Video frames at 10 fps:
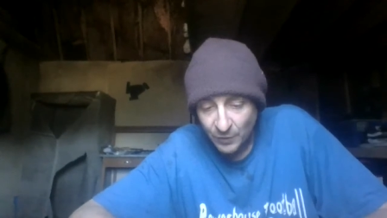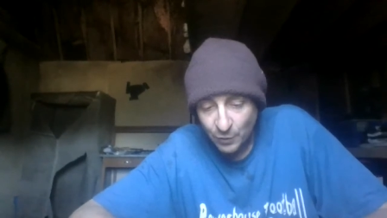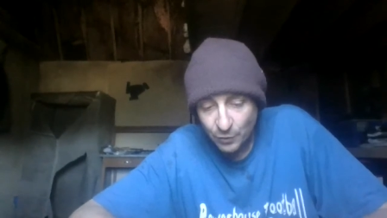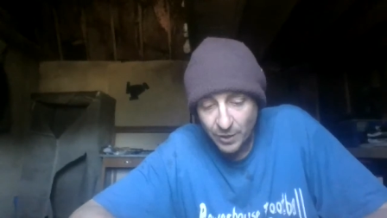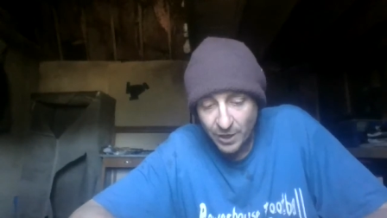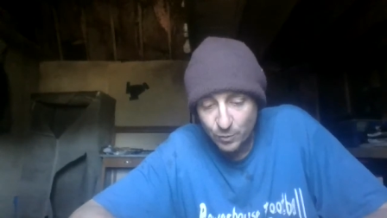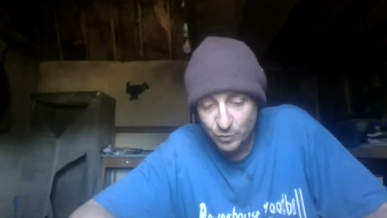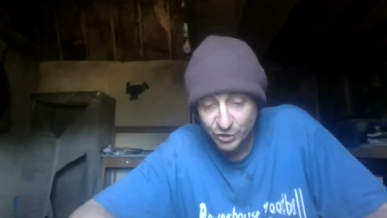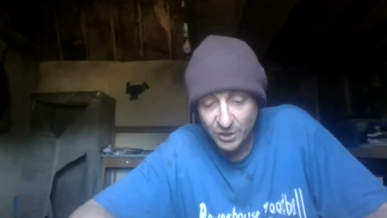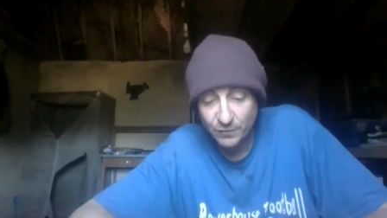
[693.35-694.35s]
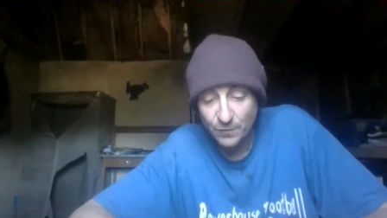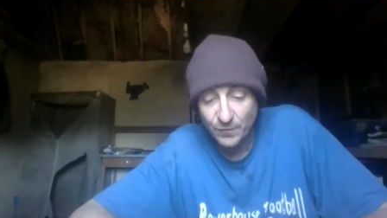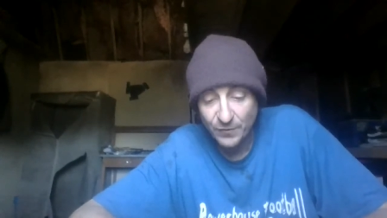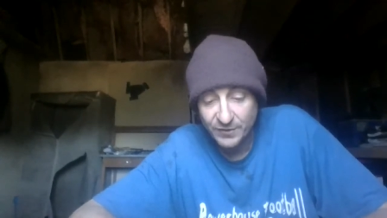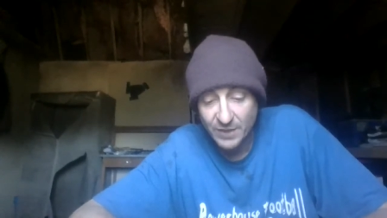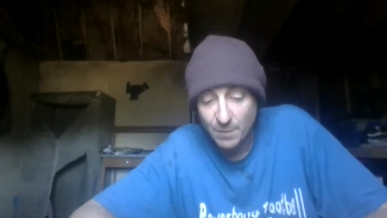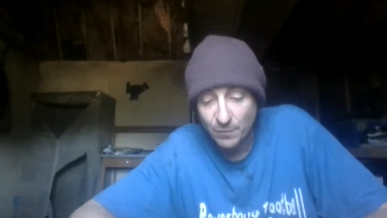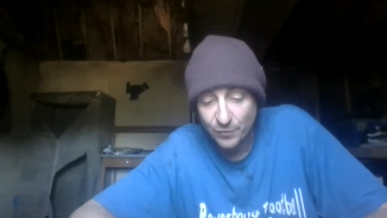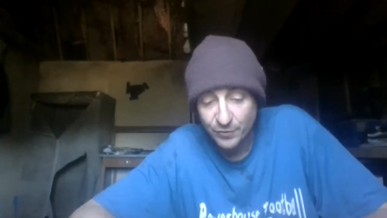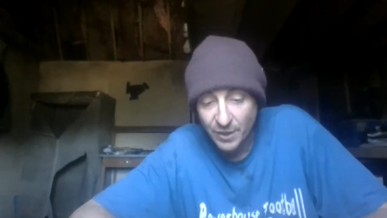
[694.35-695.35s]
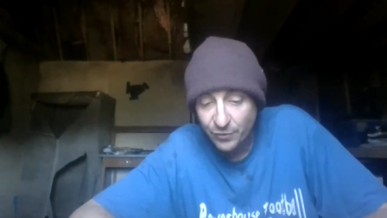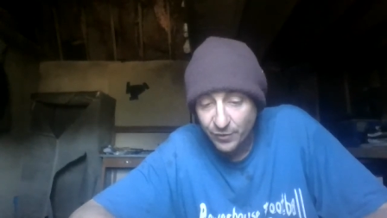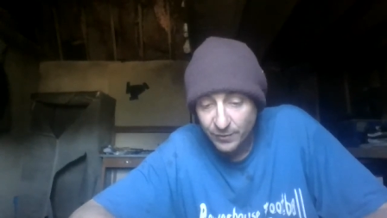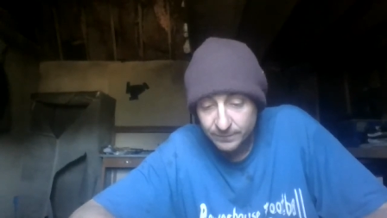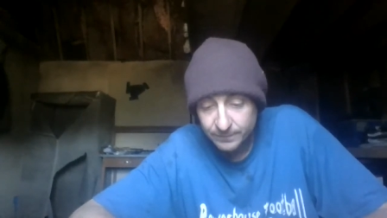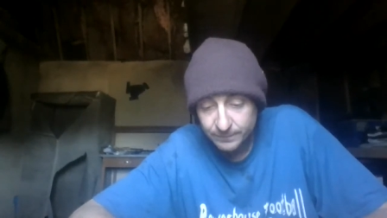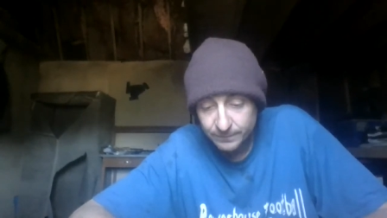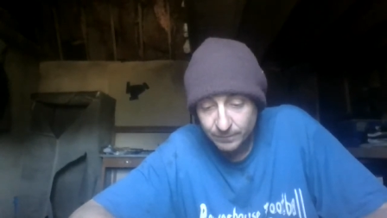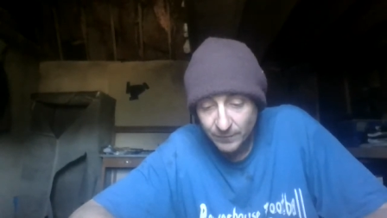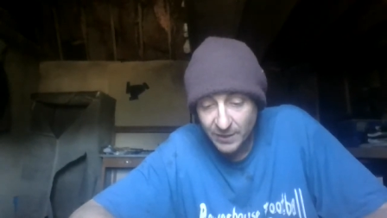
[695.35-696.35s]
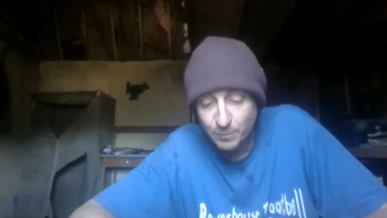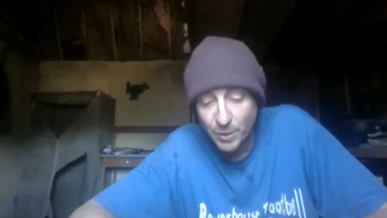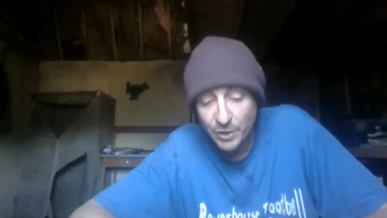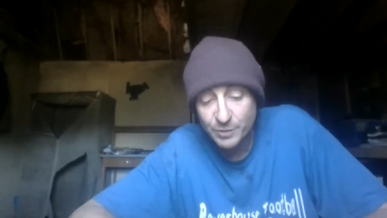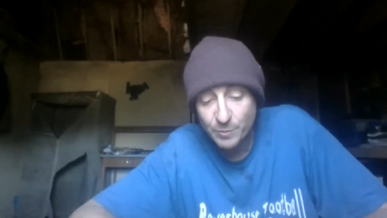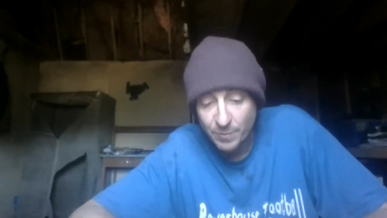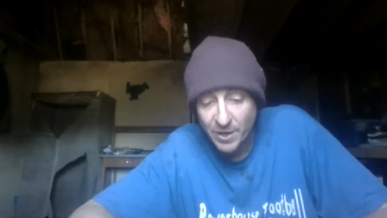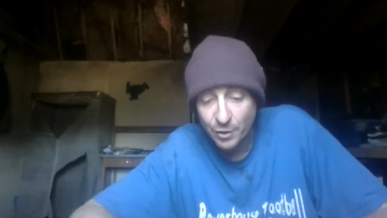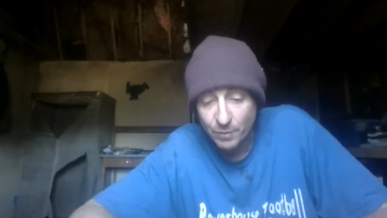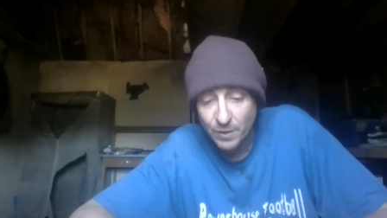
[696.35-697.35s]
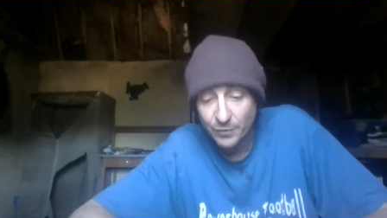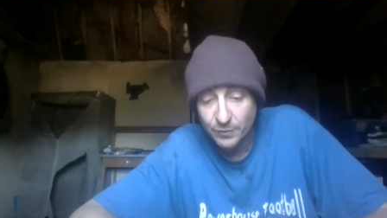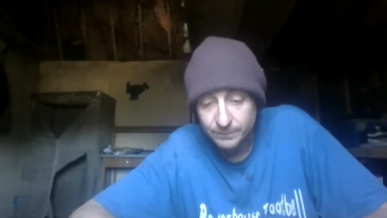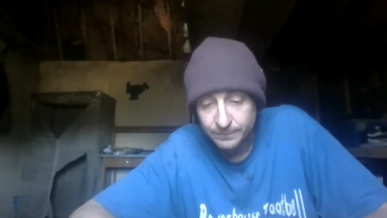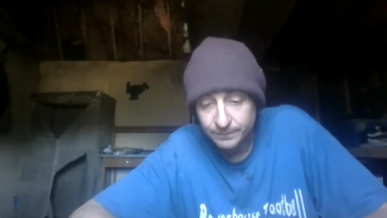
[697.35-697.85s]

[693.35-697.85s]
Her hair was shaved off at the time of her death as punishment by her mother.